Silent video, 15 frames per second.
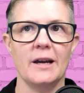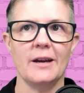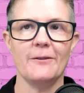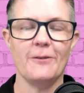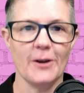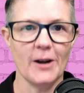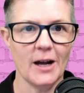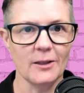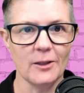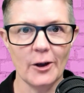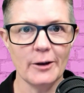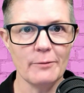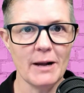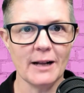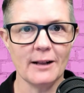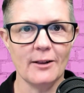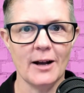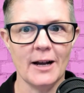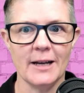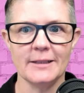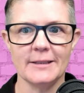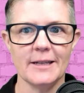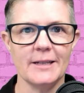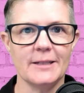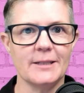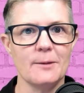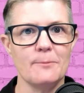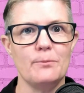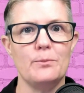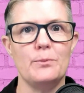for a lot of my clients, it's
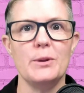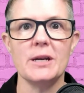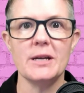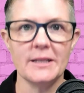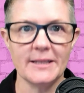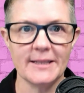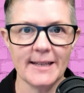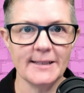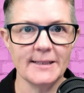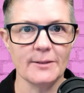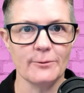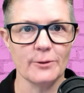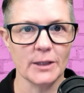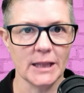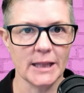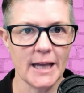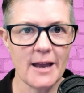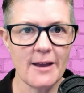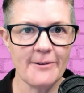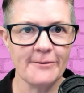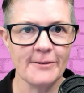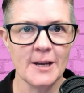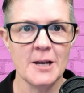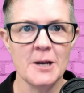the biggest sense of relief